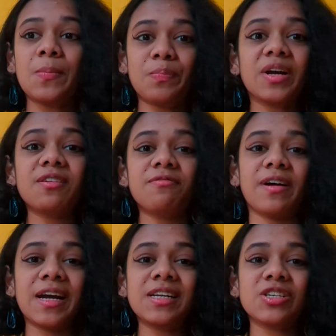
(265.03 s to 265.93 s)
pick a
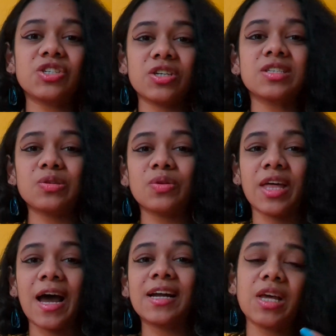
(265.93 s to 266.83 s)
fight just so
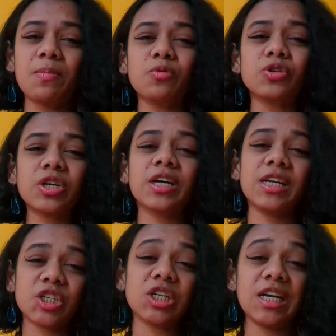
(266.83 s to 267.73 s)
that the emotional
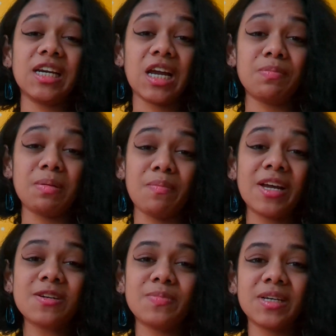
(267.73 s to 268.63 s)
connection need can be
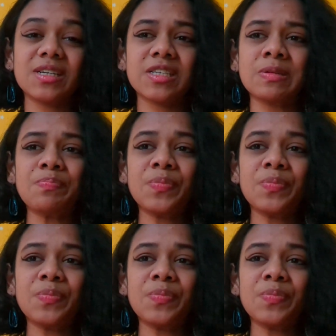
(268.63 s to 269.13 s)
met, because